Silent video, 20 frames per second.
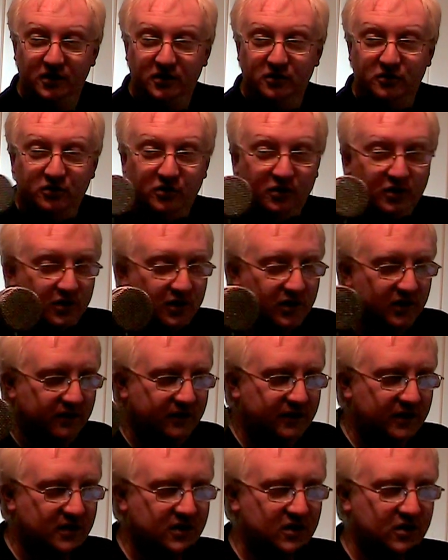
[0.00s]
to don't have
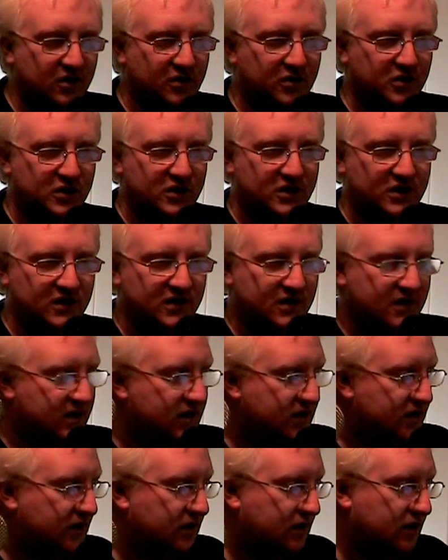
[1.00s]
distortions.
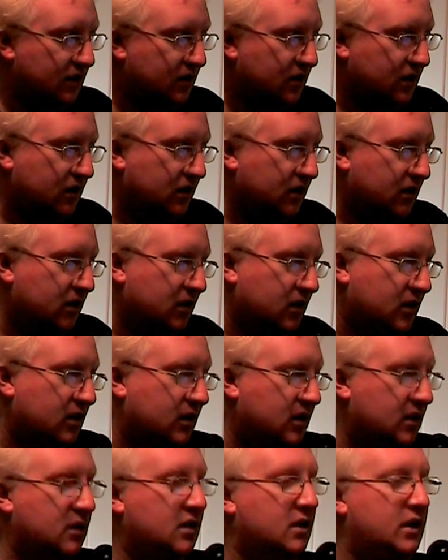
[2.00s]

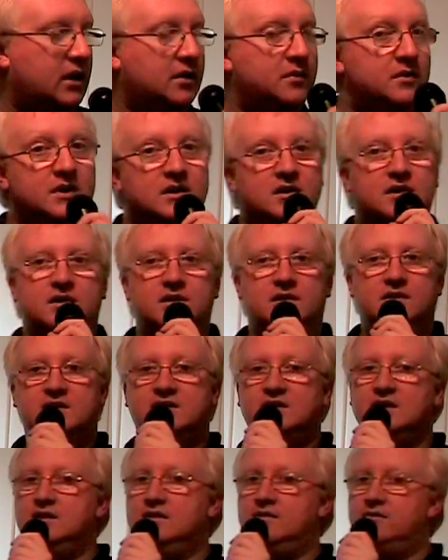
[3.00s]
I will sing